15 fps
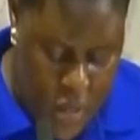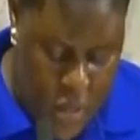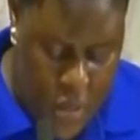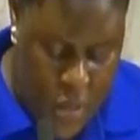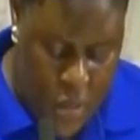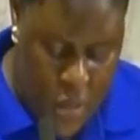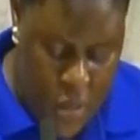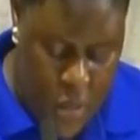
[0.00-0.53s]

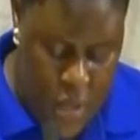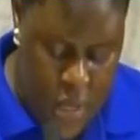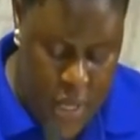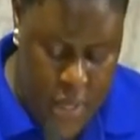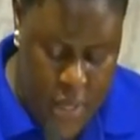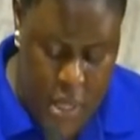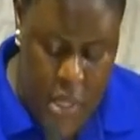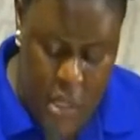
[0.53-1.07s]
You know,
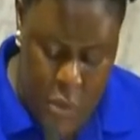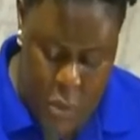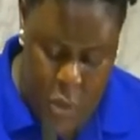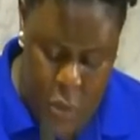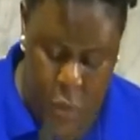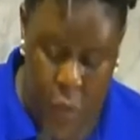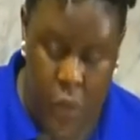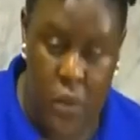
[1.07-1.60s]
I see young
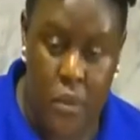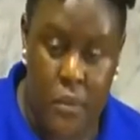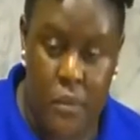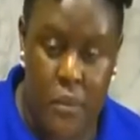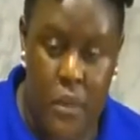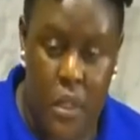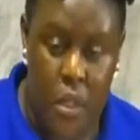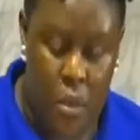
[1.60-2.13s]
people
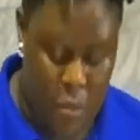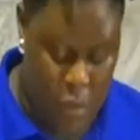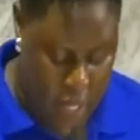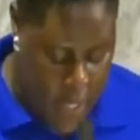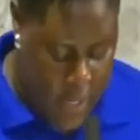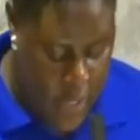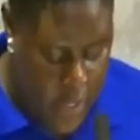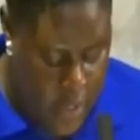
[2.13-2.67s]

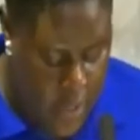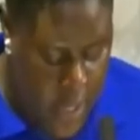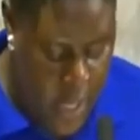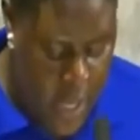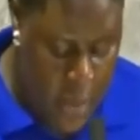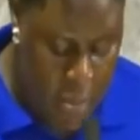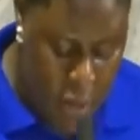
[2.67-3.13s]
complaining today